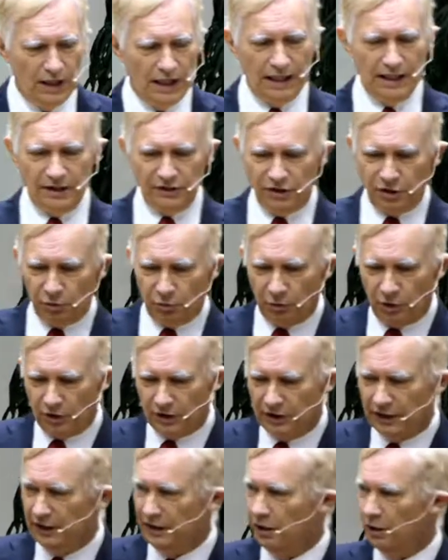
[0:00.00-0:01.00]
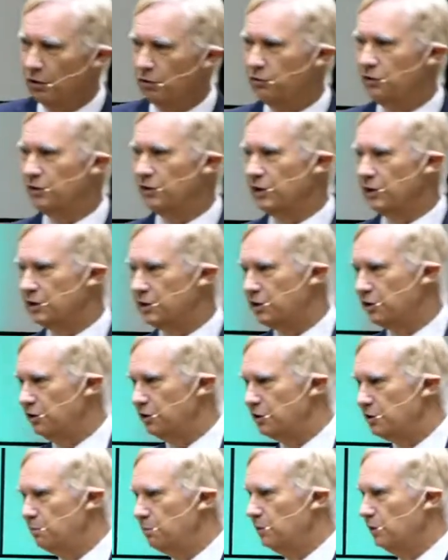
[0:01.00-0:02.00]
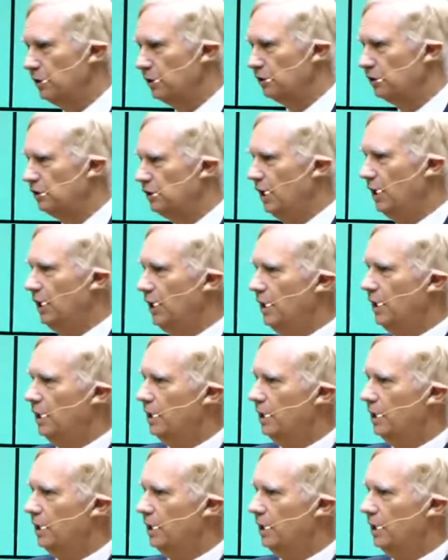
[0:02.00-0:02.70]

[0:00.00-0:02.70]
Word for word: And as you're working over the church books,